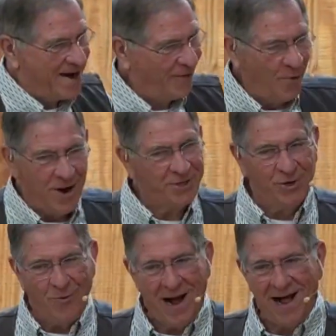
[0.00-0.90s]
Every once
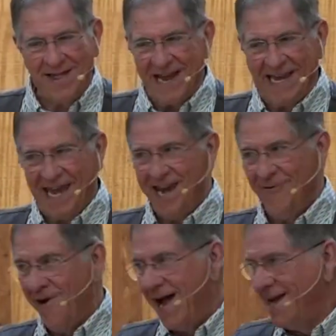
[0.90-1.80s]
in a while, he did it
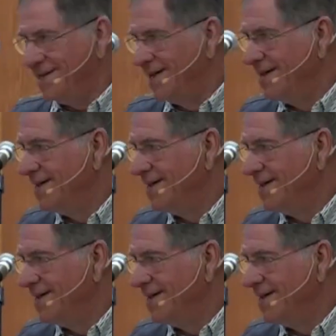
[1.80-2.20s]
right.